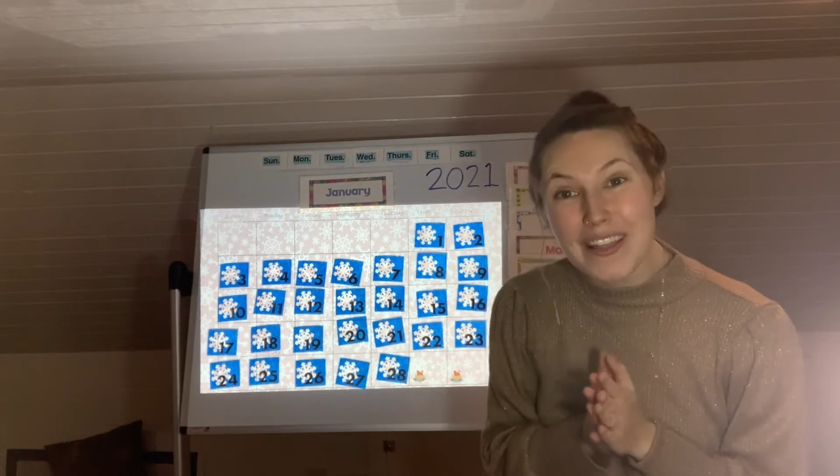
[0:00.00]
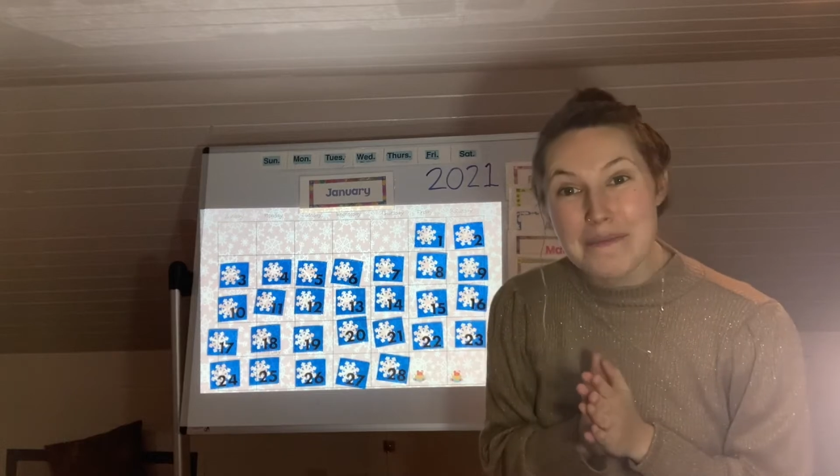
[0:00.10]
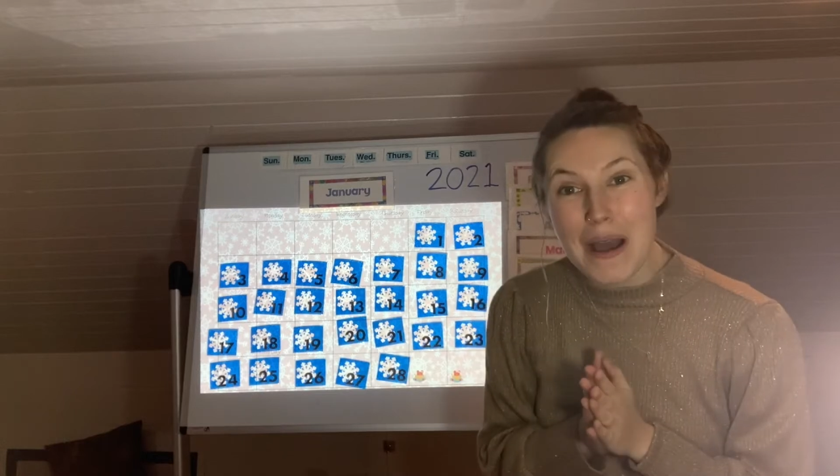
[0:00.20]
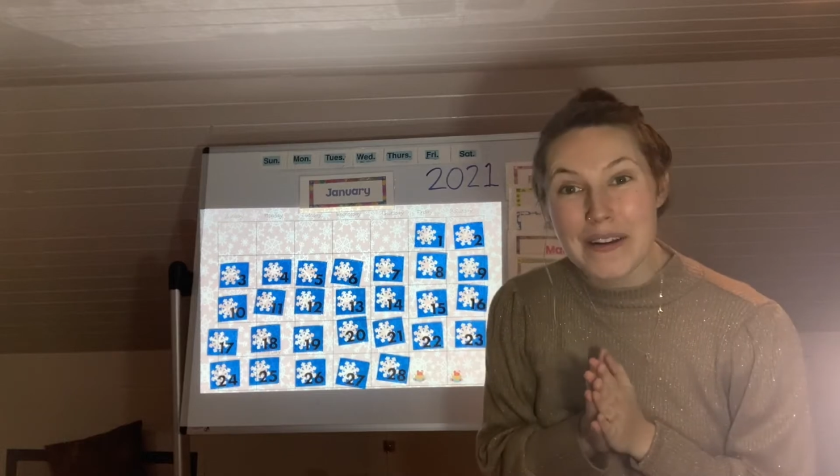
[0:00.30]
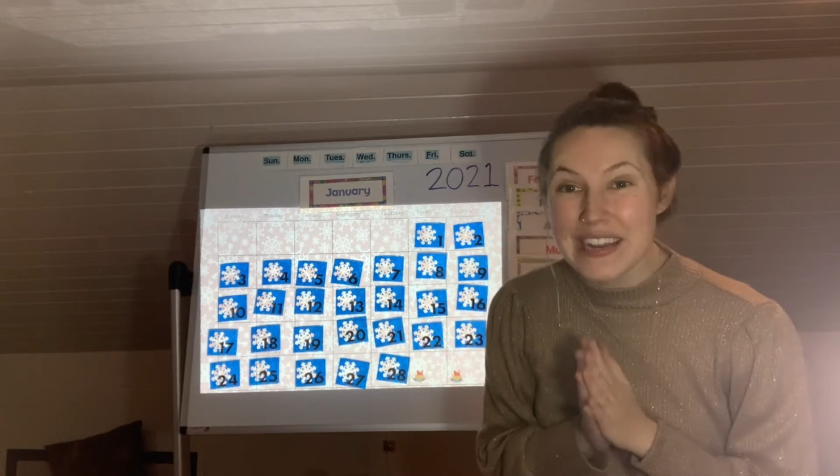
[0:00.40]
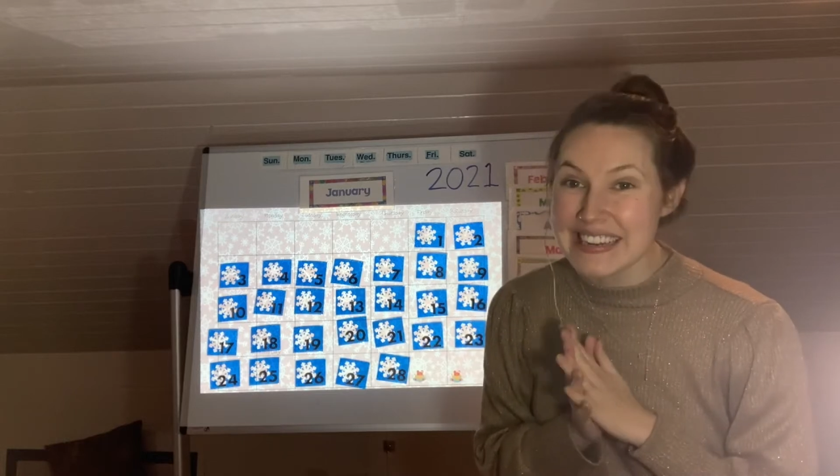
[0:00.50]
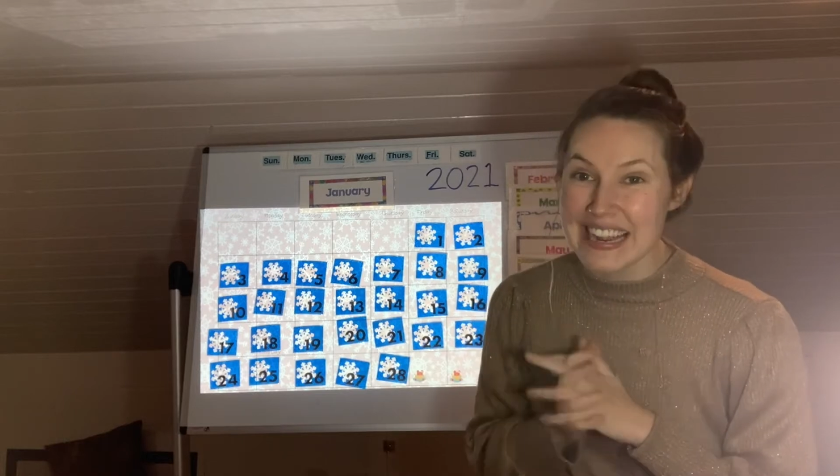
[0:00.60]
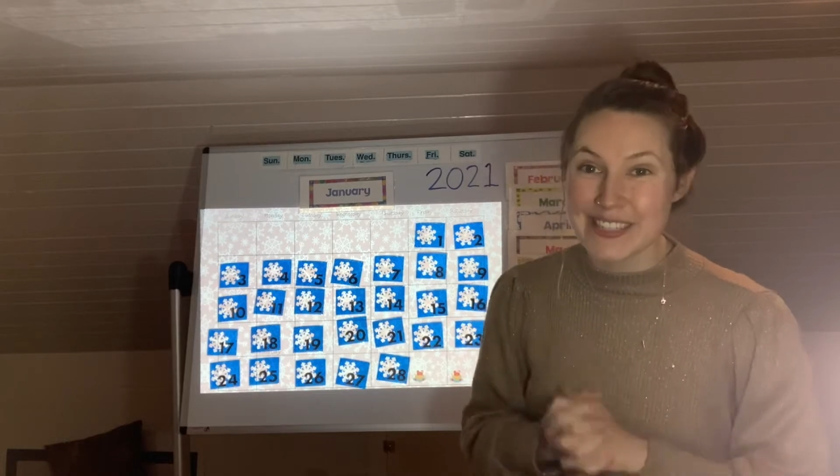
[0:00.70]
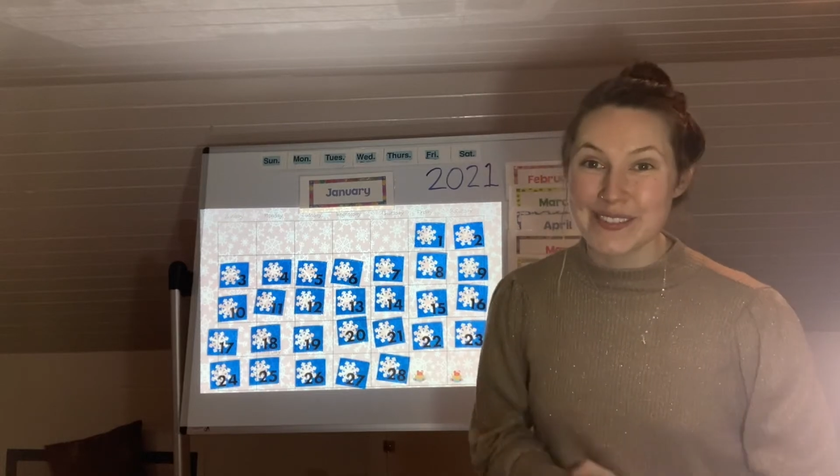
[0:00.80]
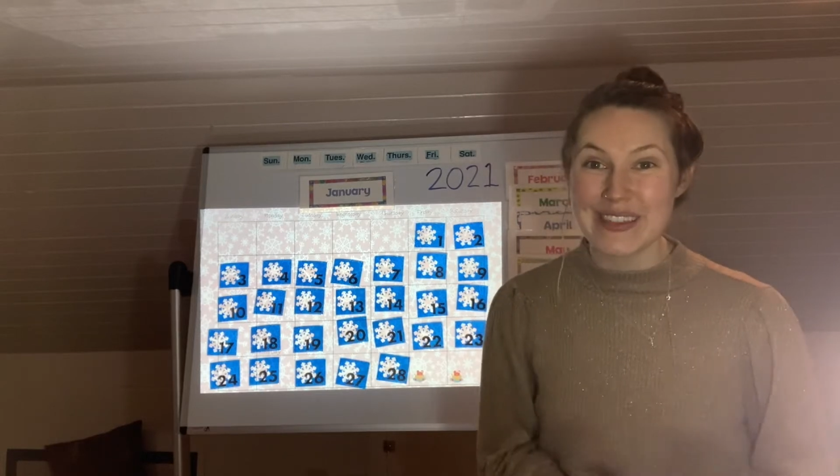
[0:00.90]
about it
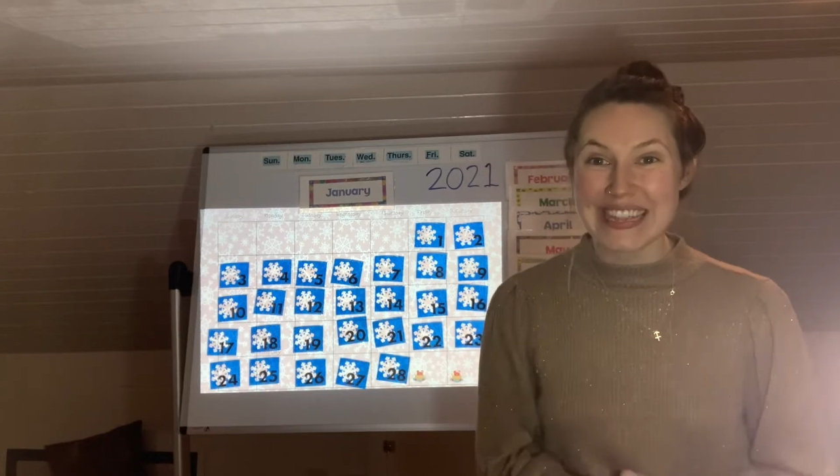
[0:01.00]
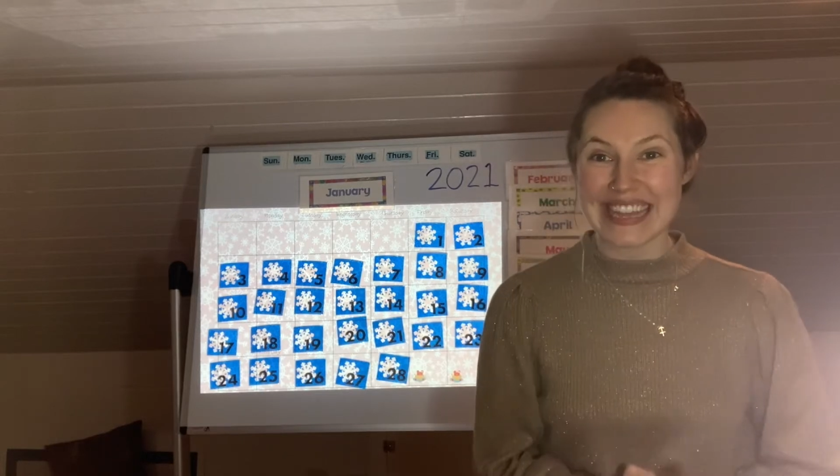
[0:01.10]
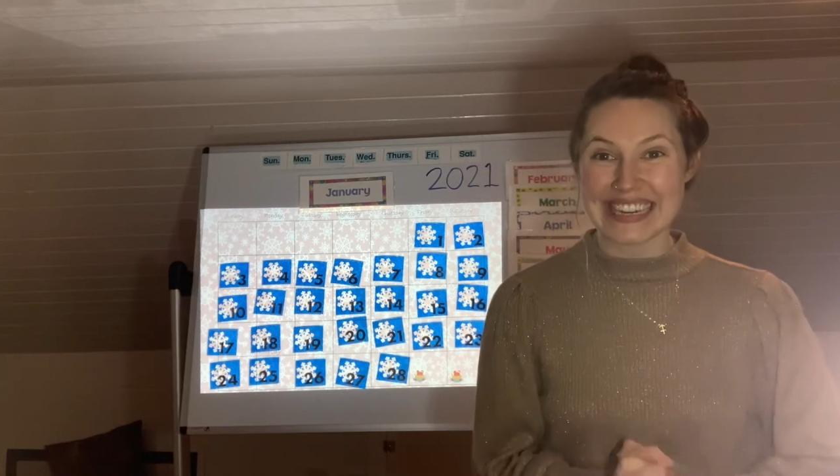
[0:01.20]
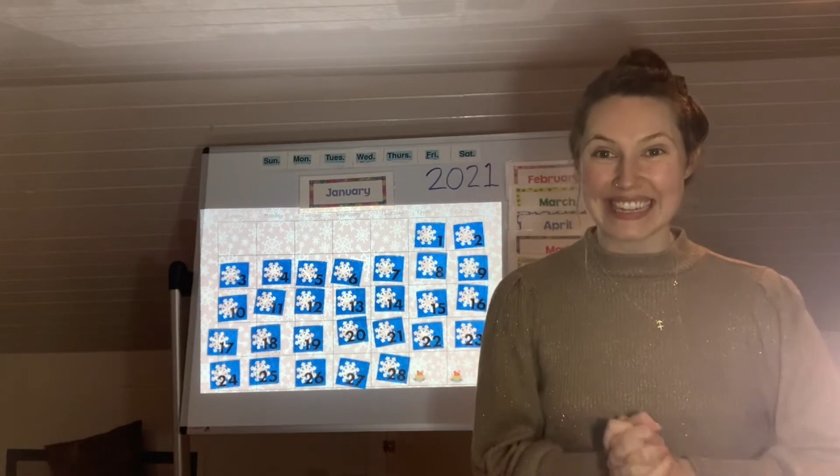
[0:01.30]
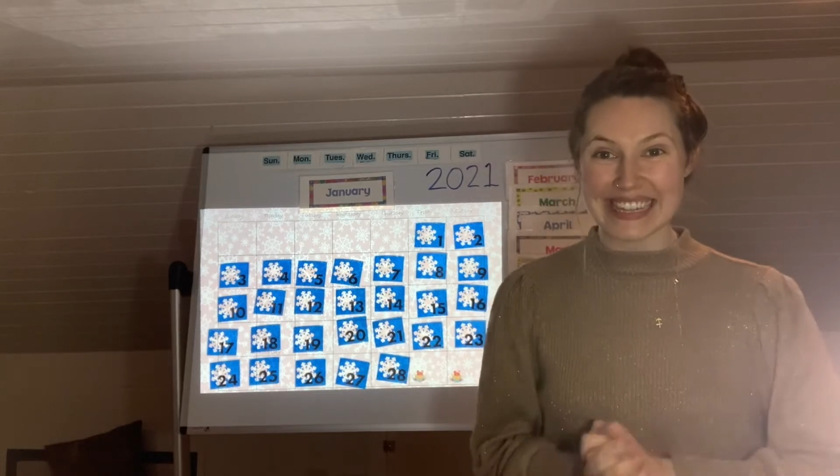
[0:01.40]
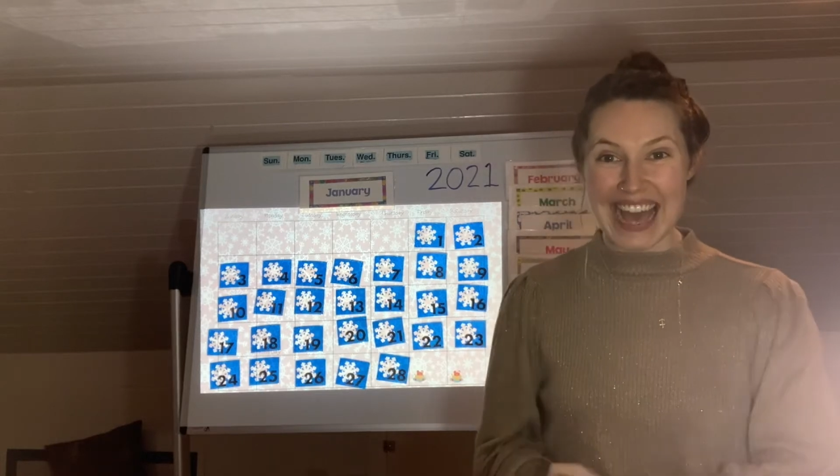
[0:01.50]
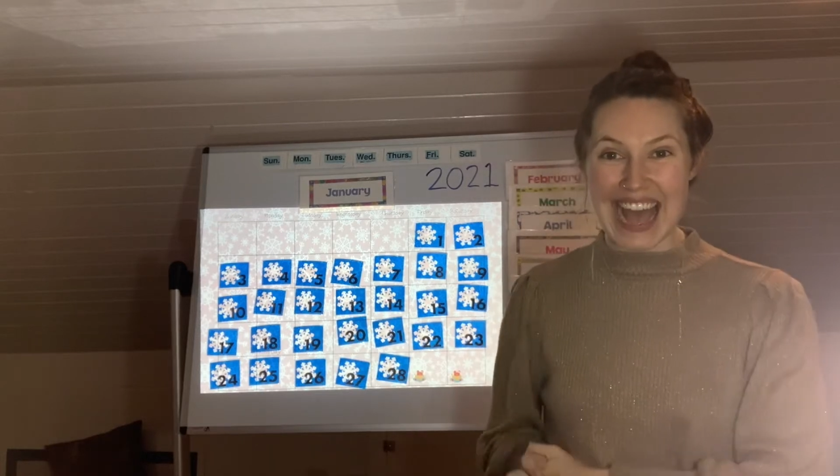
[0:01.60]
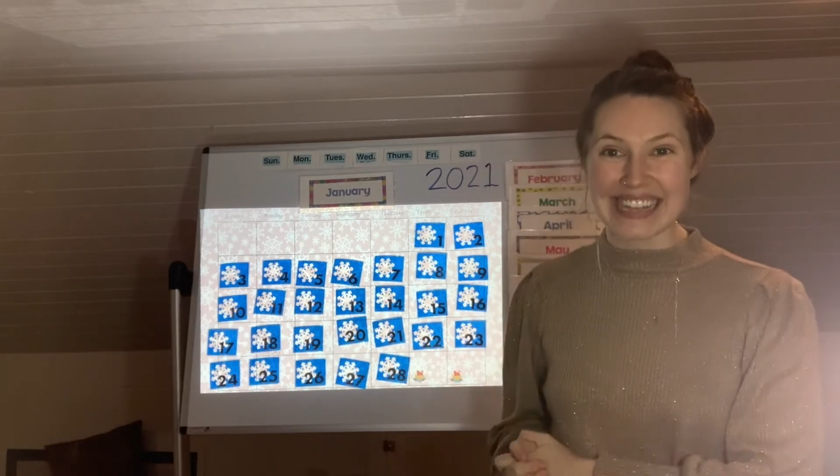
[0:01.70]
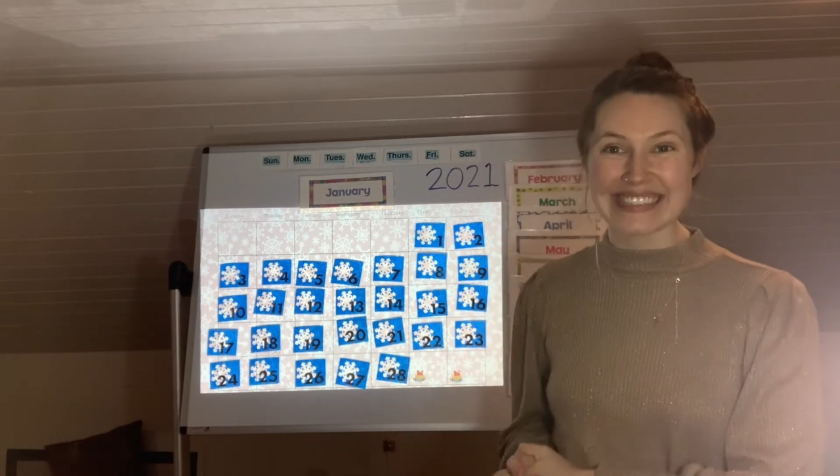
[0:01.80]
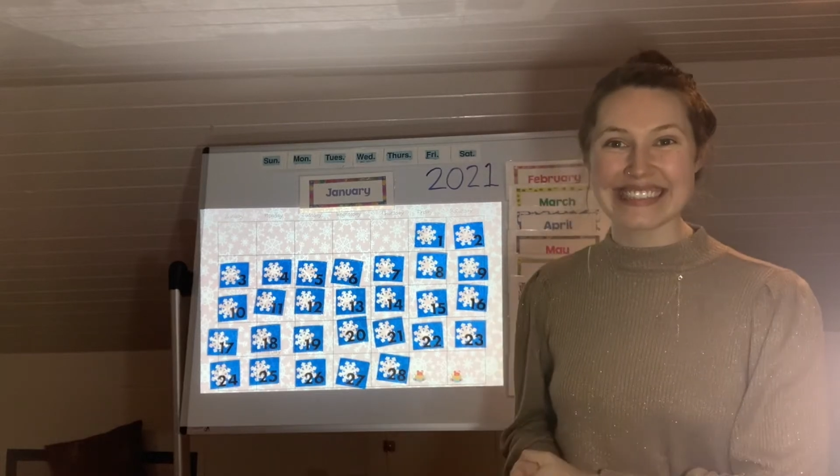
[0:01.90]
next week in
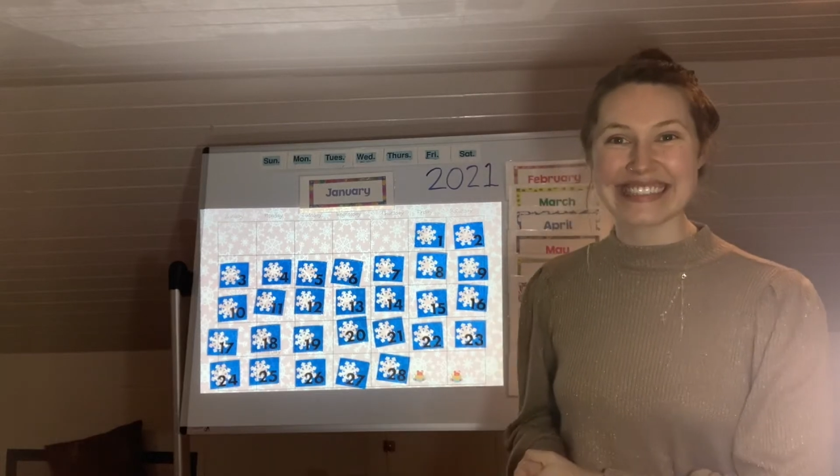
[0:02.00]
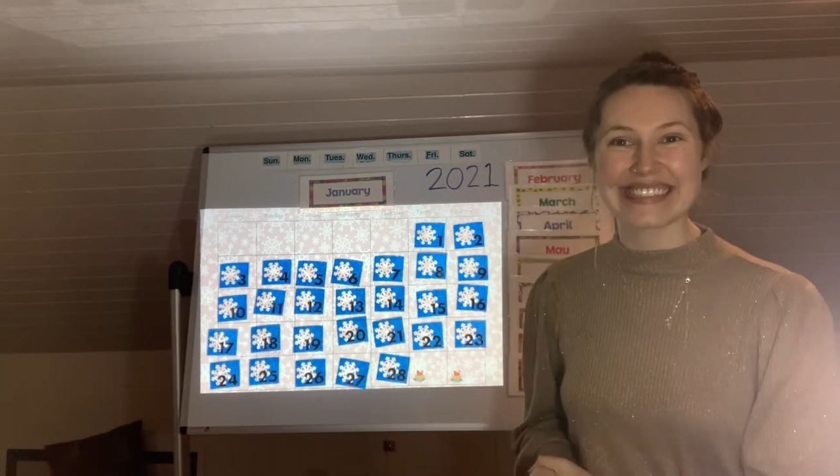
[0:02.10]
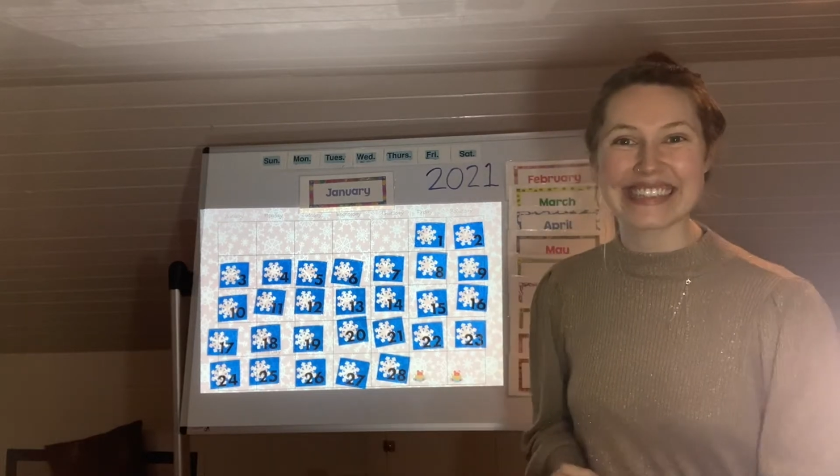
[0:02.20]
class.